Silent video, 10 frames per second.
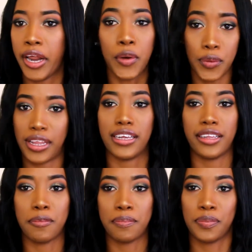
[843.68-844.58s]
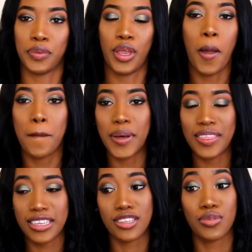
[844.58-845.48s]
I don't like them.
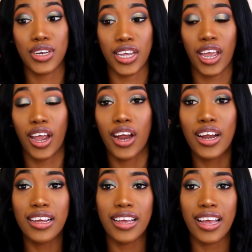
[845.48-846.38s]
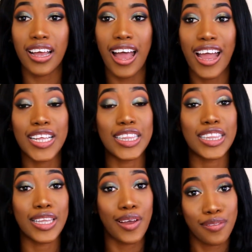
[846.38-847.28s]
But this one here, I
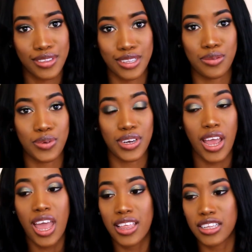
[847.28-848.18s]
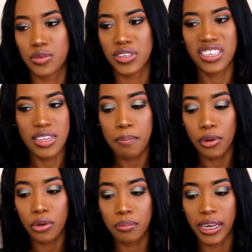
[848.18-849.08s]
love this one. This one doesn't
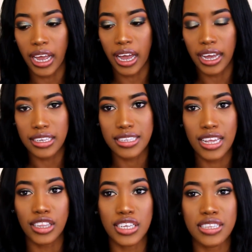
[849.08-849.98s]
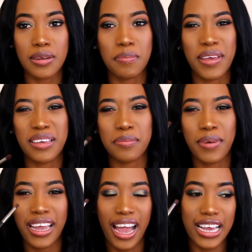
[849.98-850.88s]
poke my eyes. It doesn't make
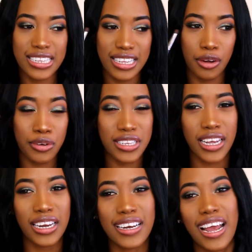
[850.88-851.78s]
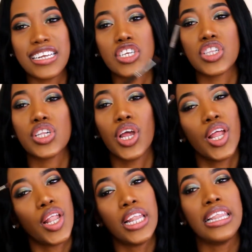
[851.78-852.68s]
my eyes irritated. I just
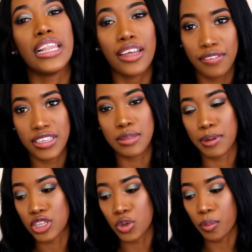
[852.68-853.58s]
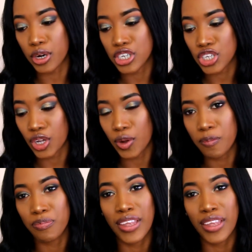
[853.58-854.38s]
love this pencil brush. So